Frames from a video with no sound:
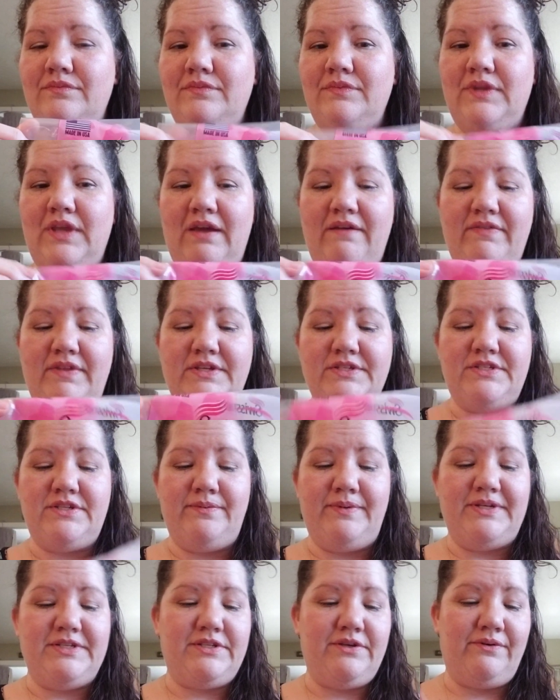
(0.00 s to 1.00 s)
gave these to
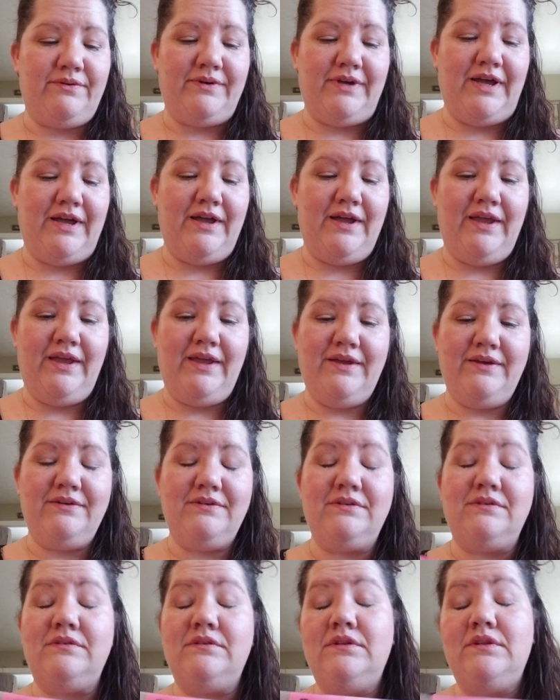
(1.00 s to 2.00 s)
me, so I
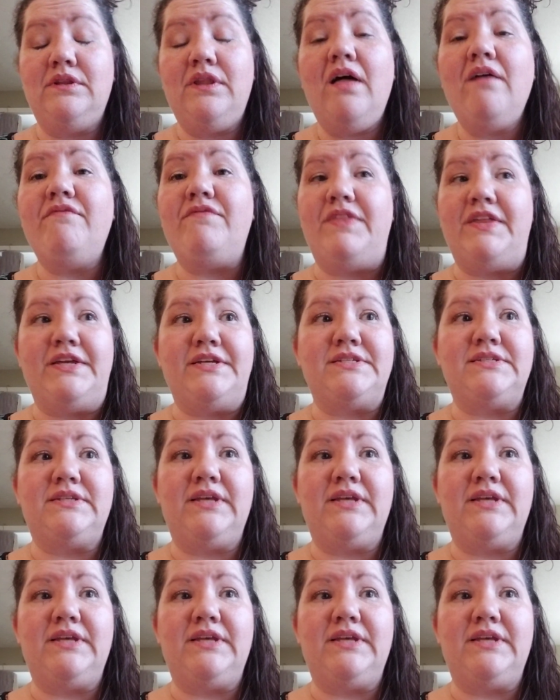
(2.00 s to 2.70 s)
love these.